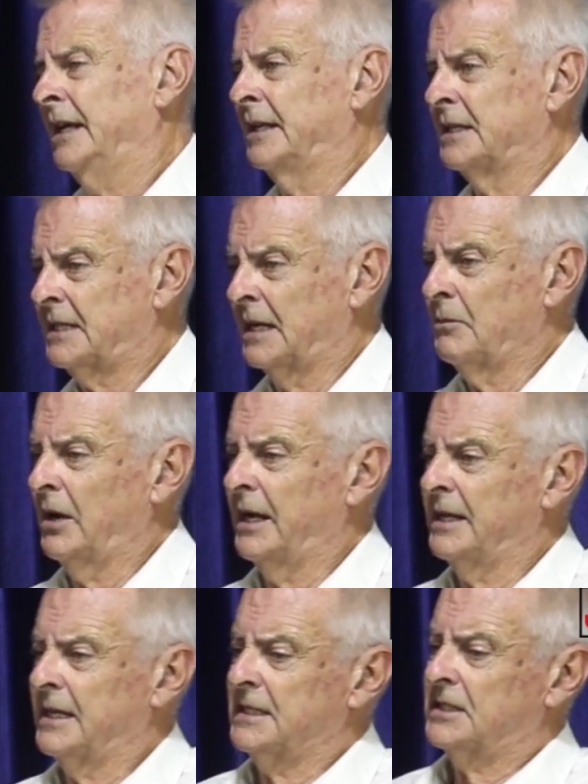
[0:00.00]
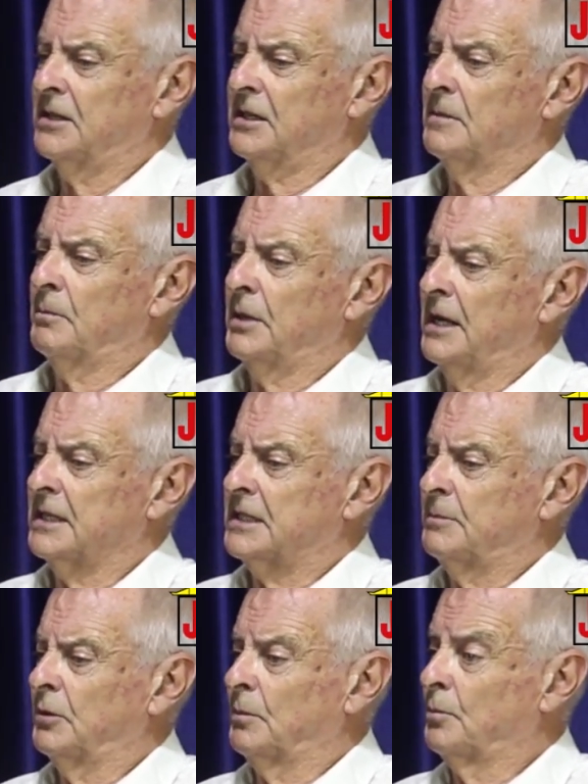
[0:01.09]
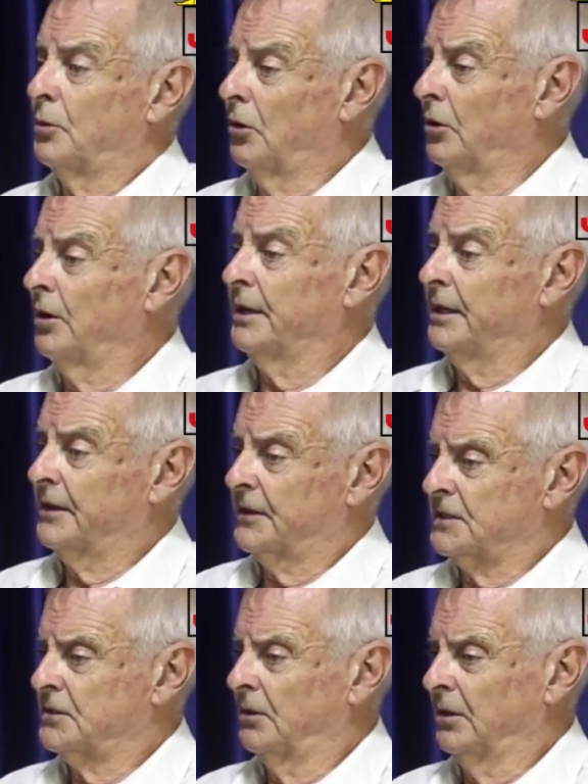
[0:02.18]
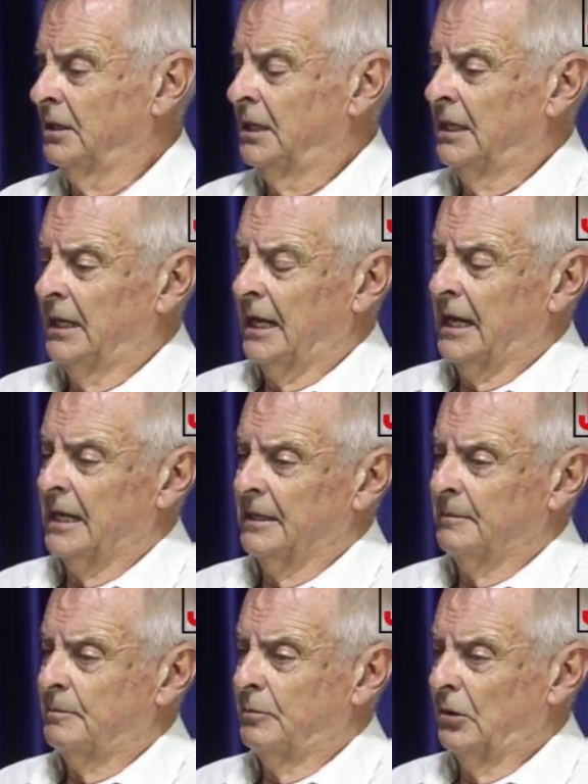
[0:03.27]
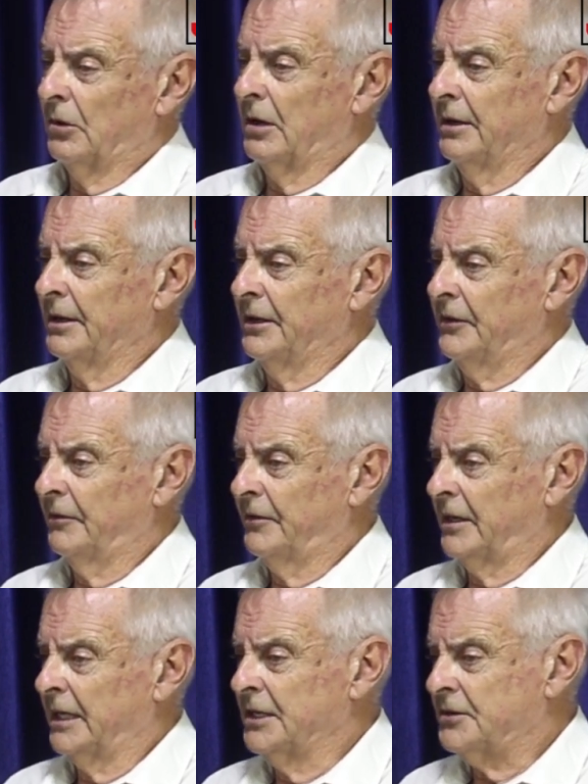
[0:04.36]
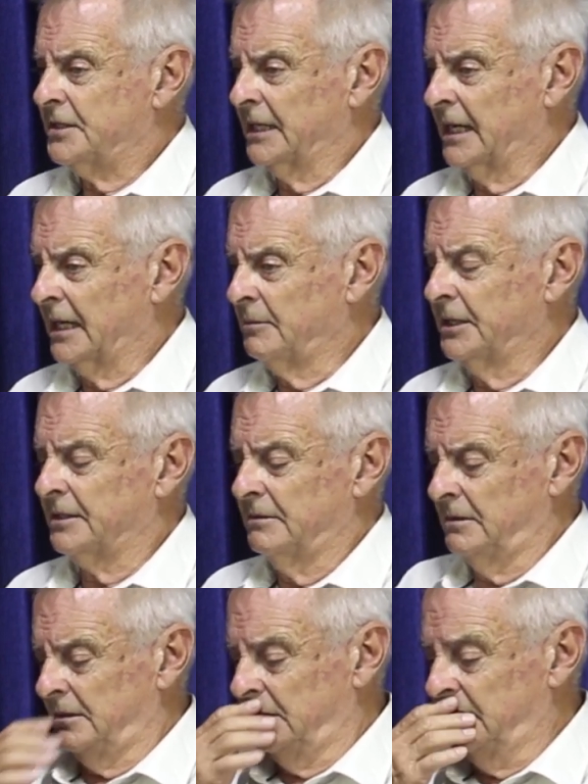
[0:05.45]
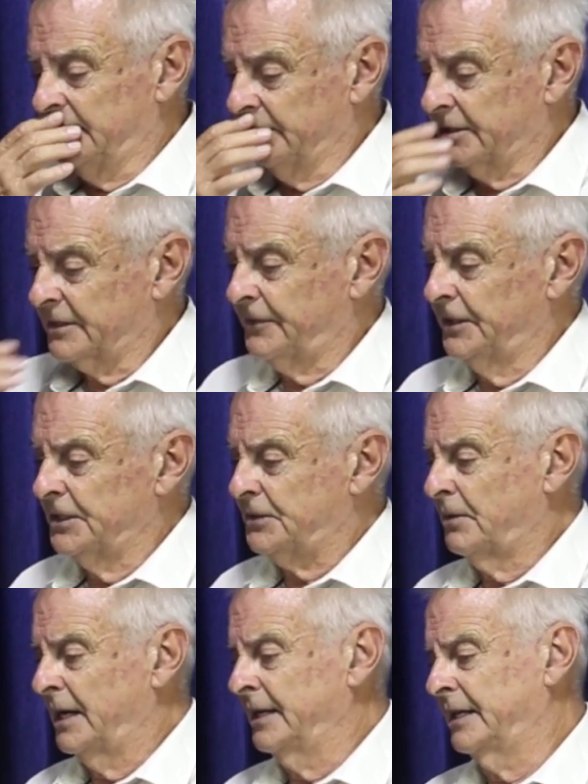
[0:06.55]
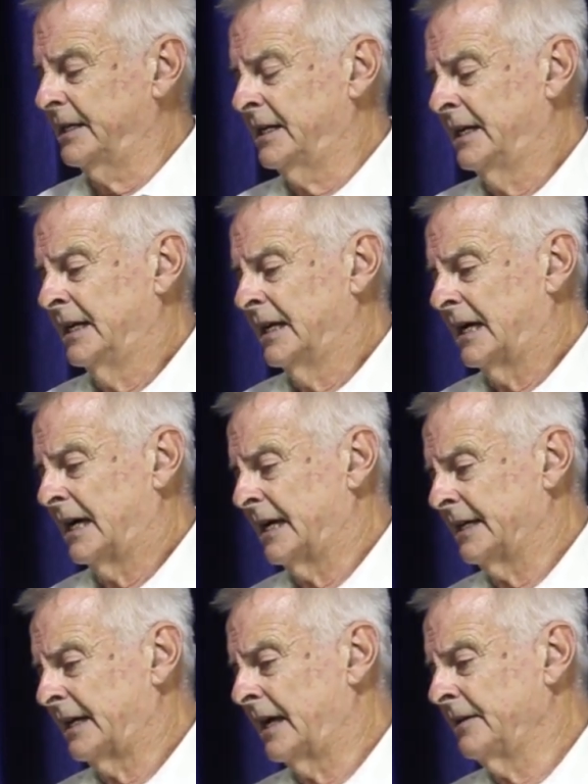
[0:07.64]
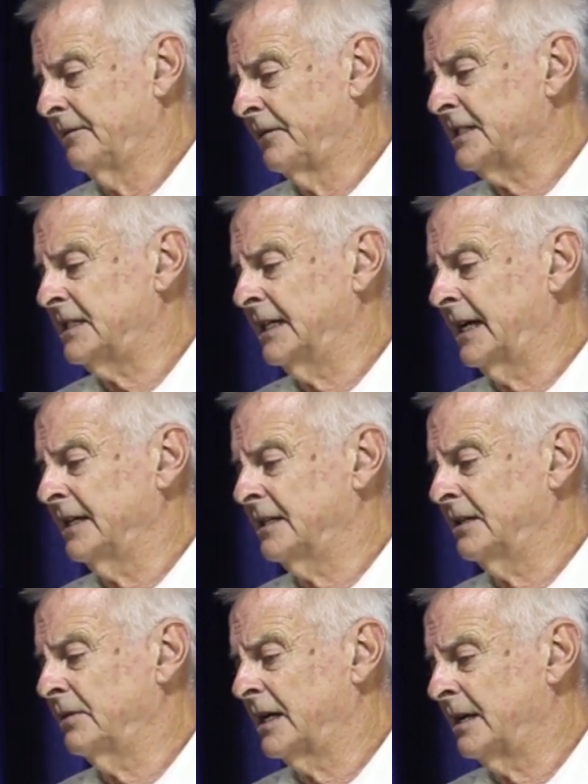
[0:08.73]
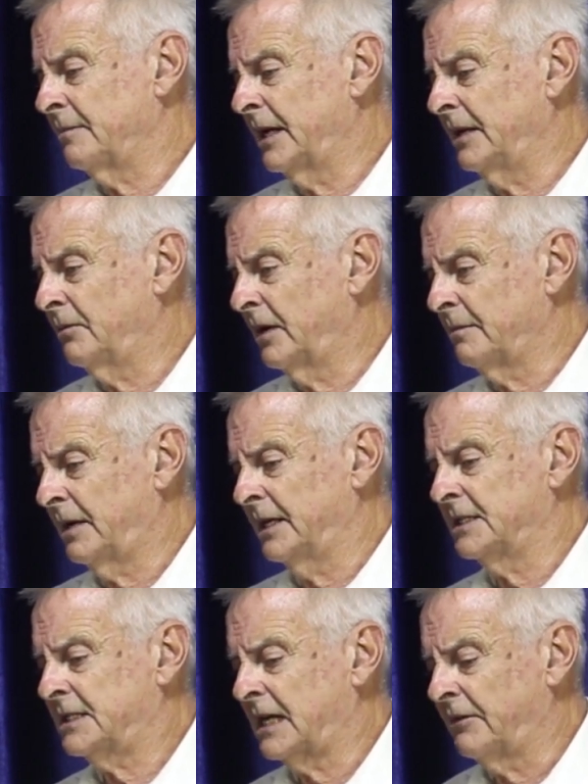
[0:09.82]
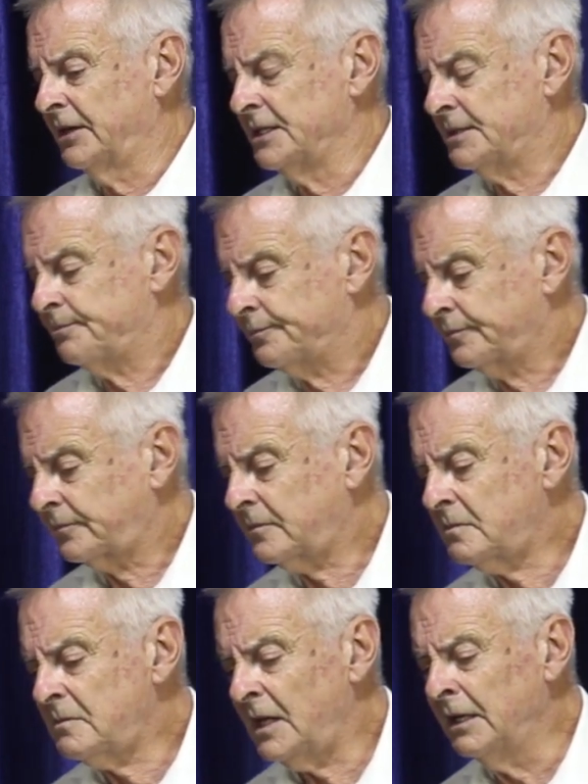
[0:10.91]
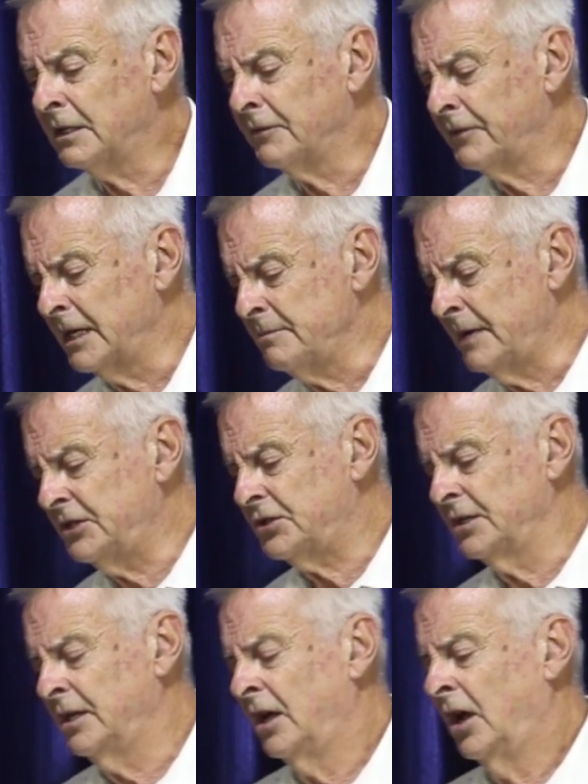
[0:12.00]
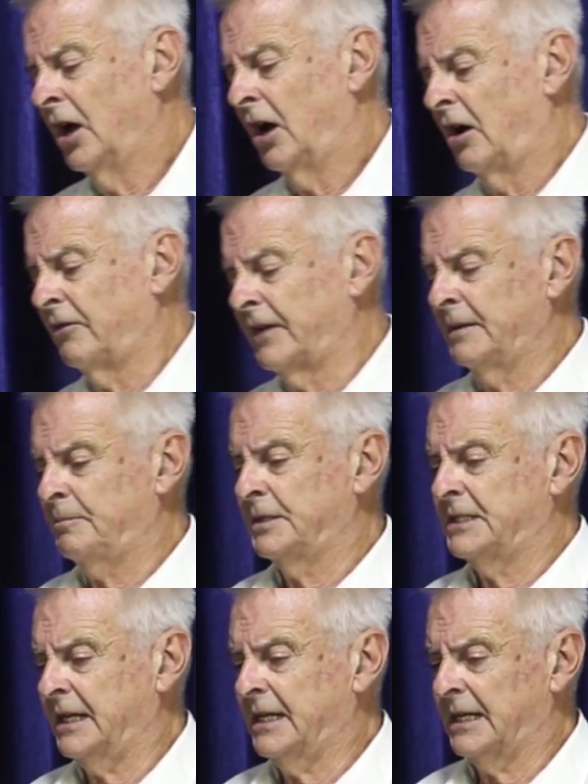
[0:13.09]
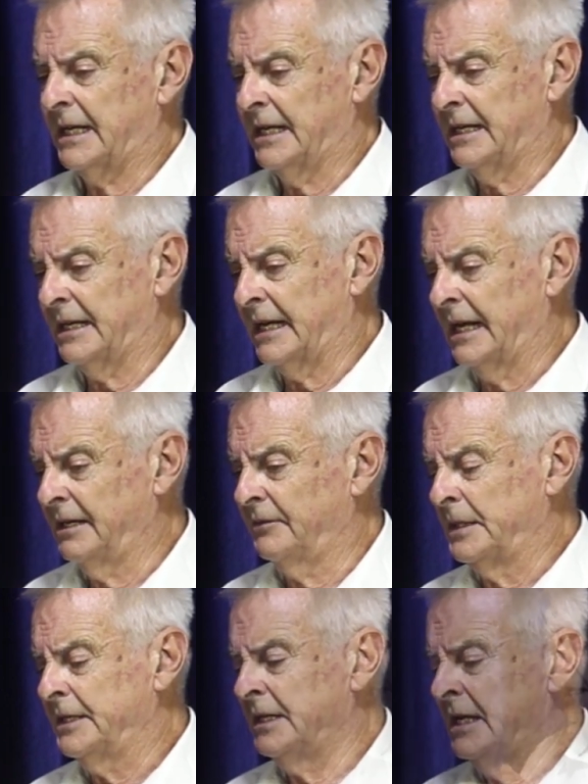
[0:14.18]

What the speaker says: in the same way there's certain plants that put boron into the soil. And boron is a very interesting element. It was the first one that I investigated when I made one of my discoveries. At the very mention of a particular element,